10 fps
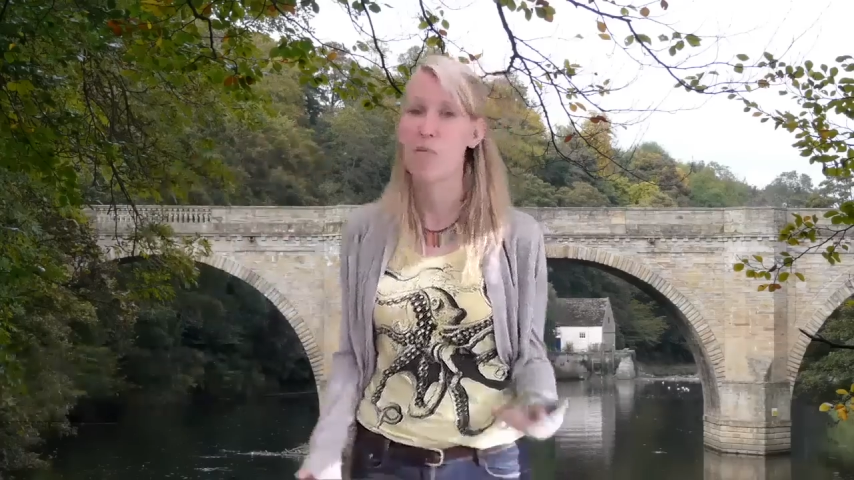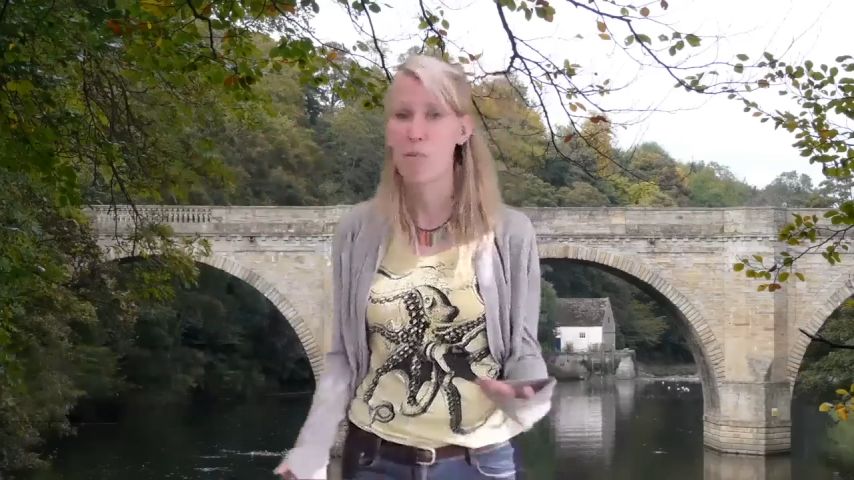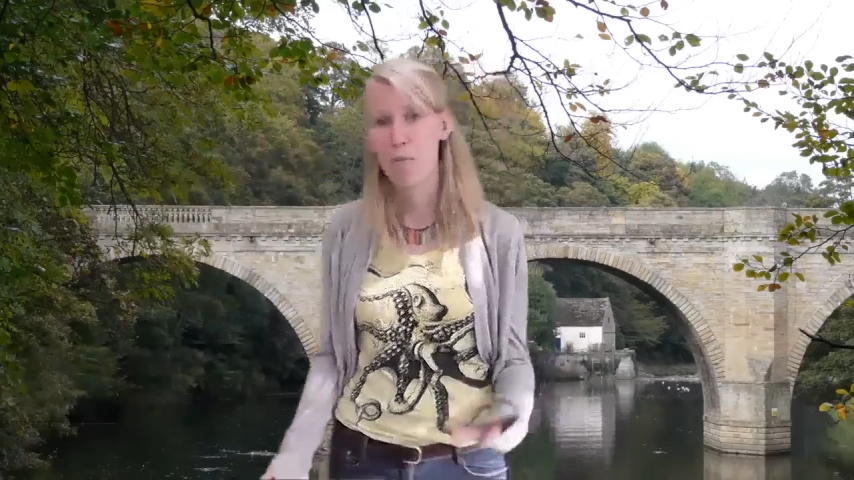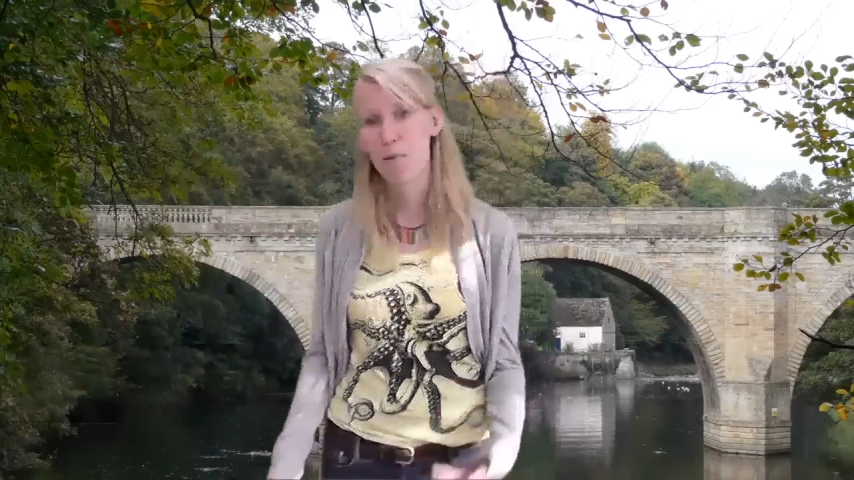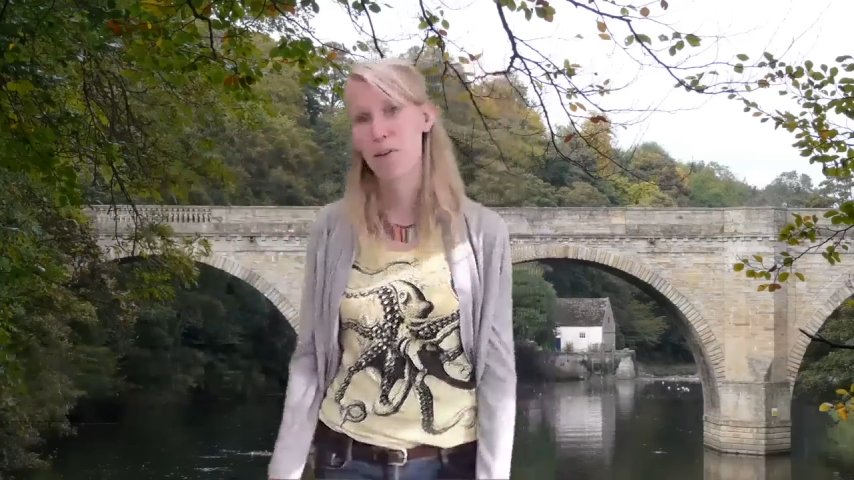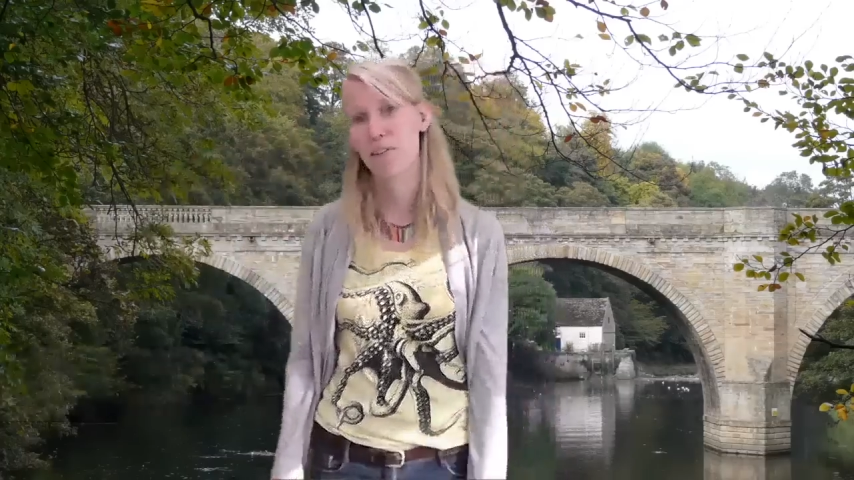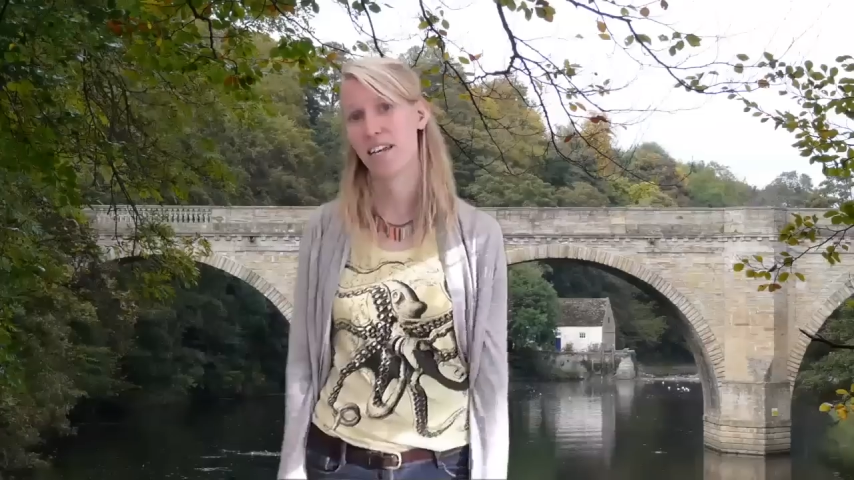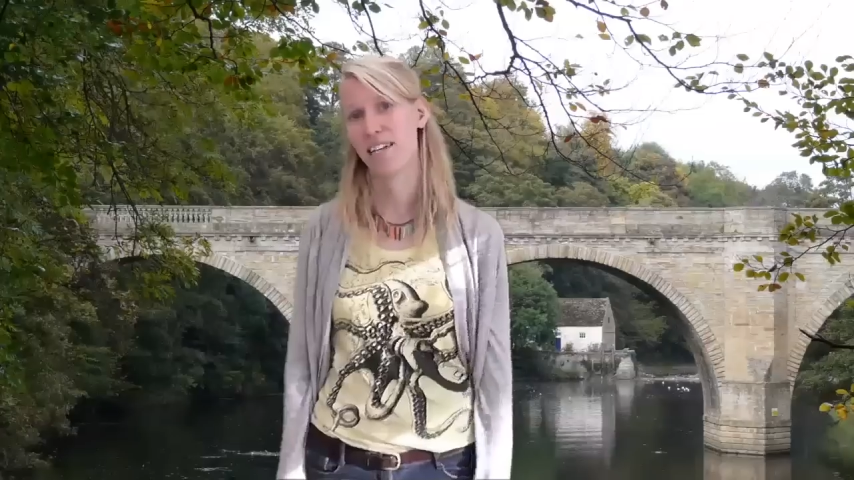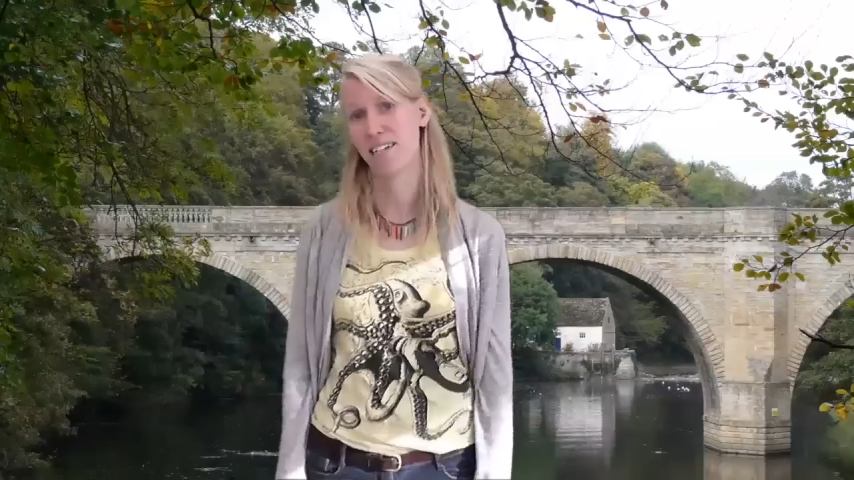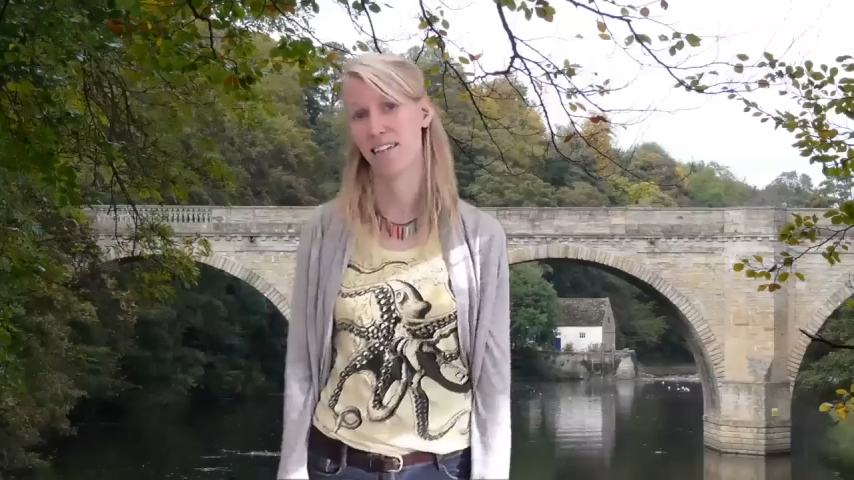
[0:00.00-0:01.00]
people don't
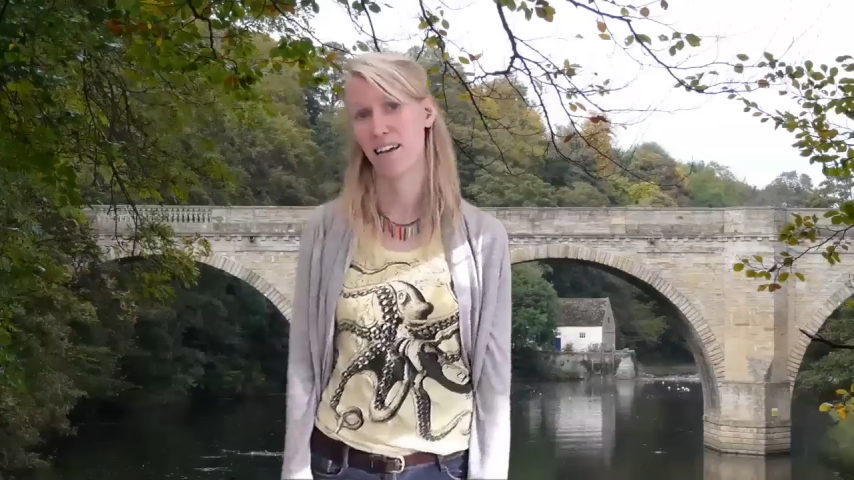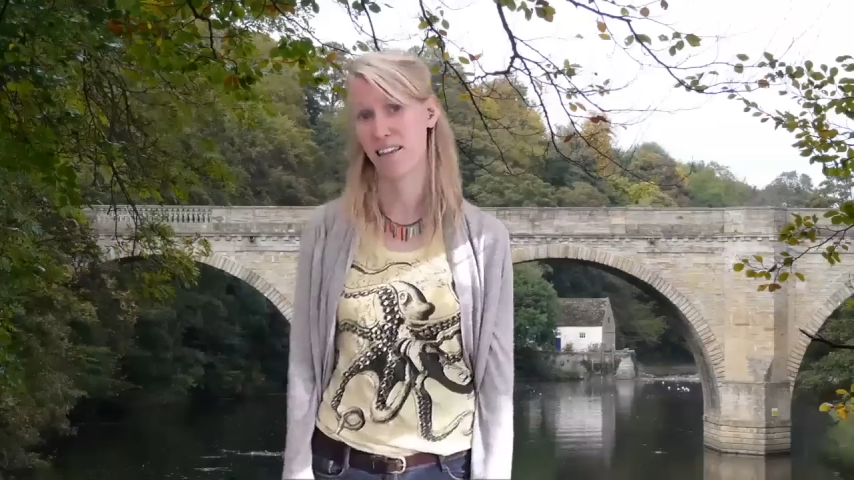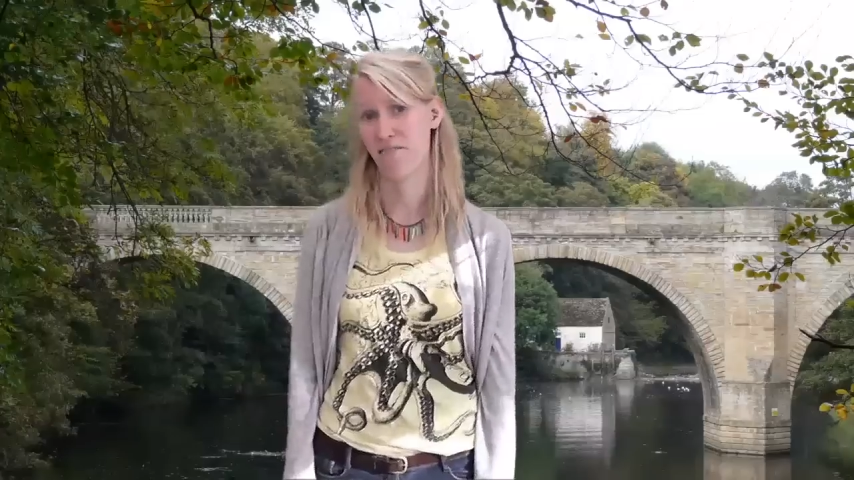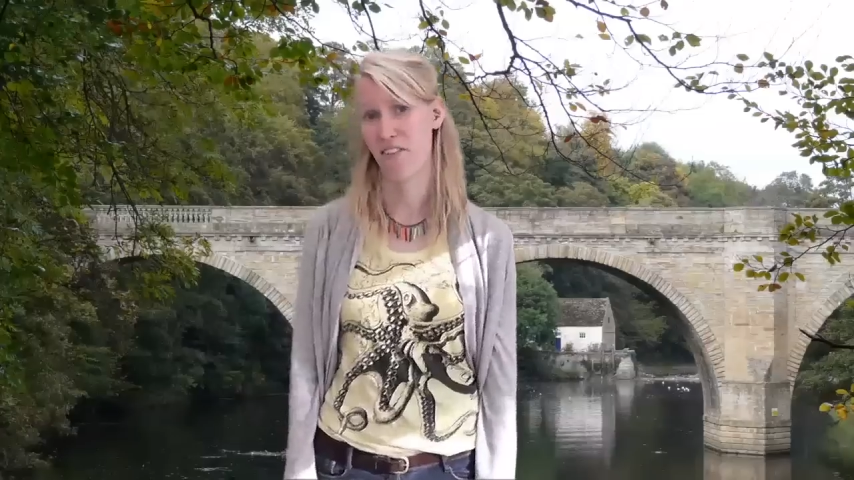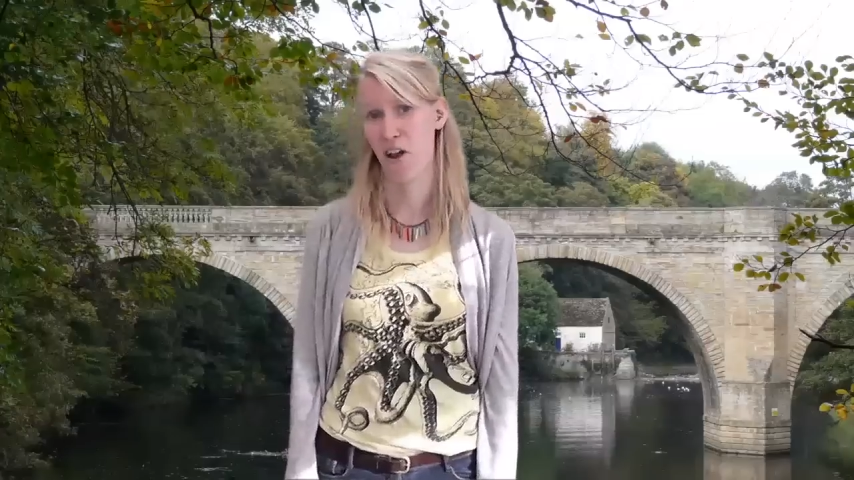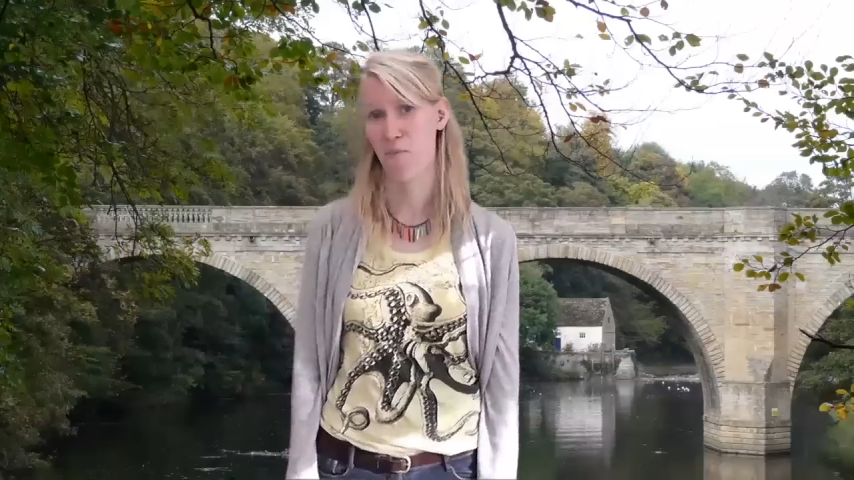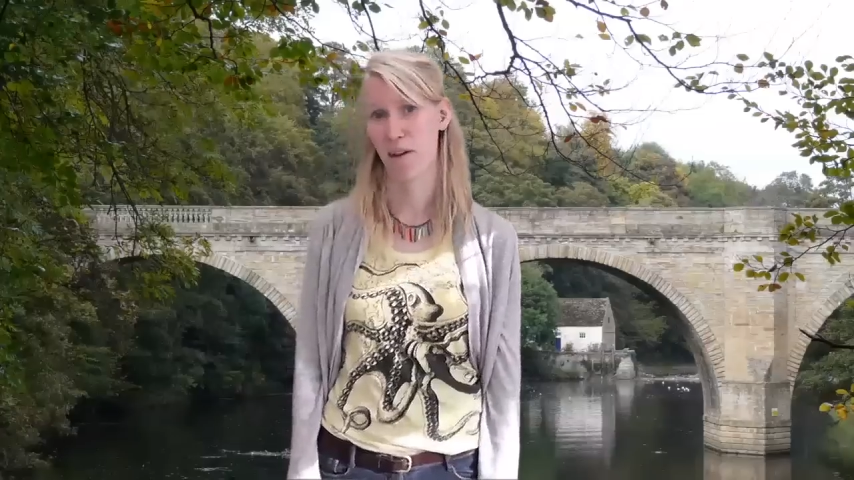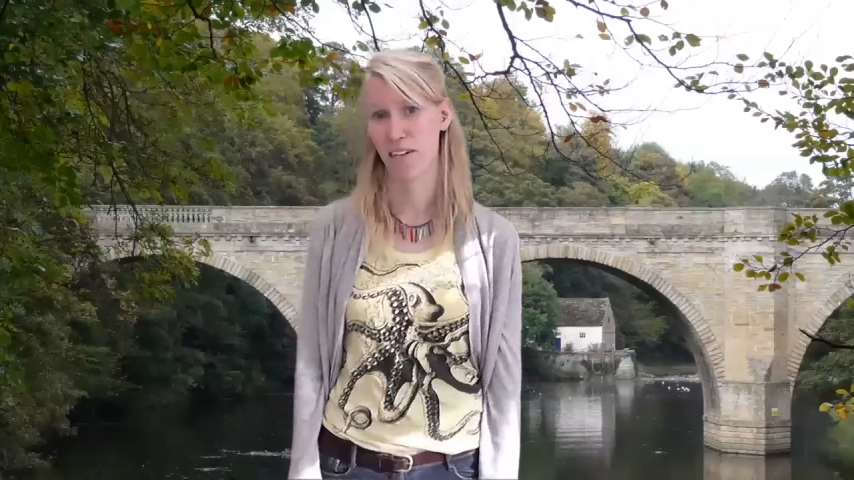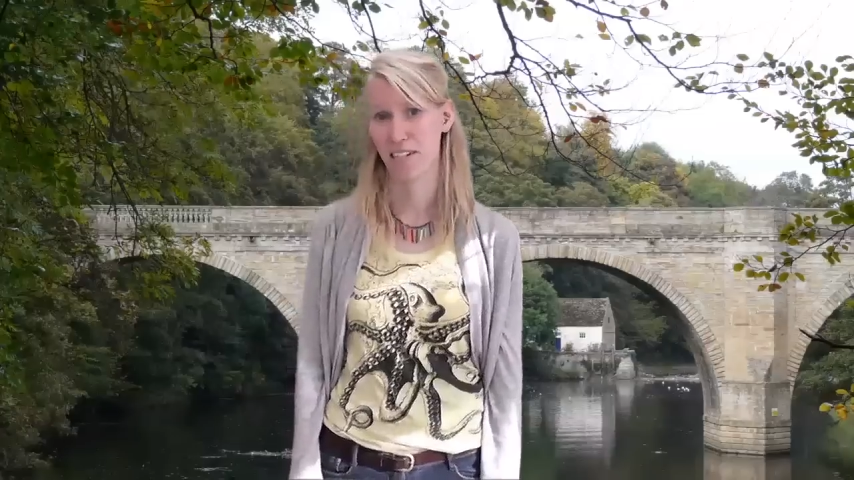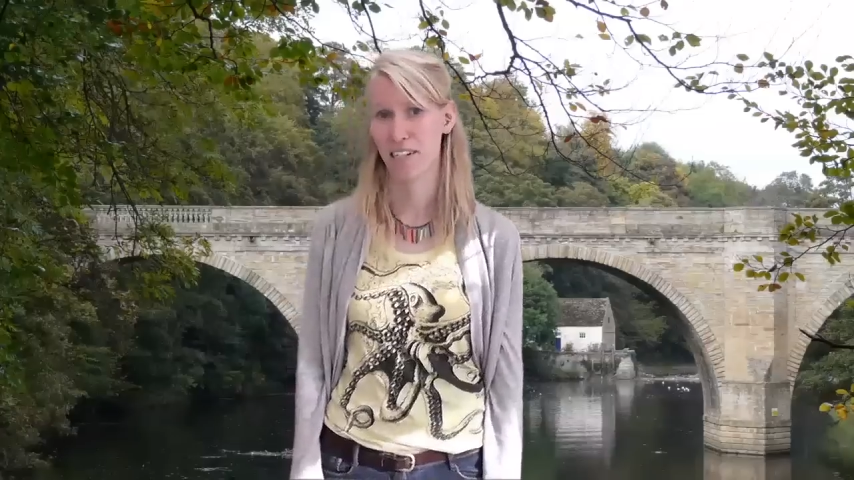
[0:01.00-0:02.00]
tend to like them very
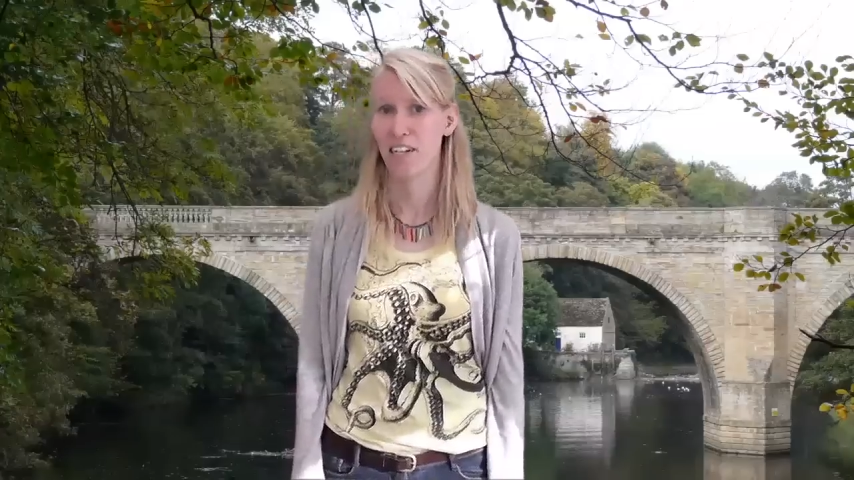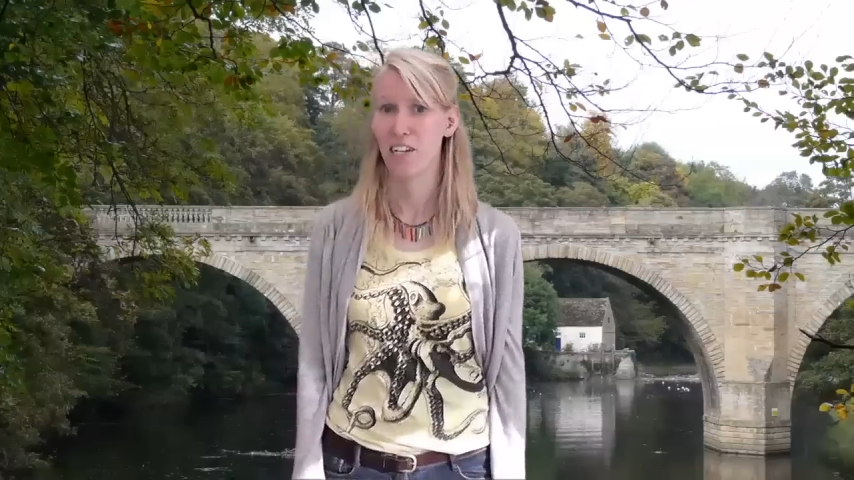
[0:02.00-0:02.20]
much.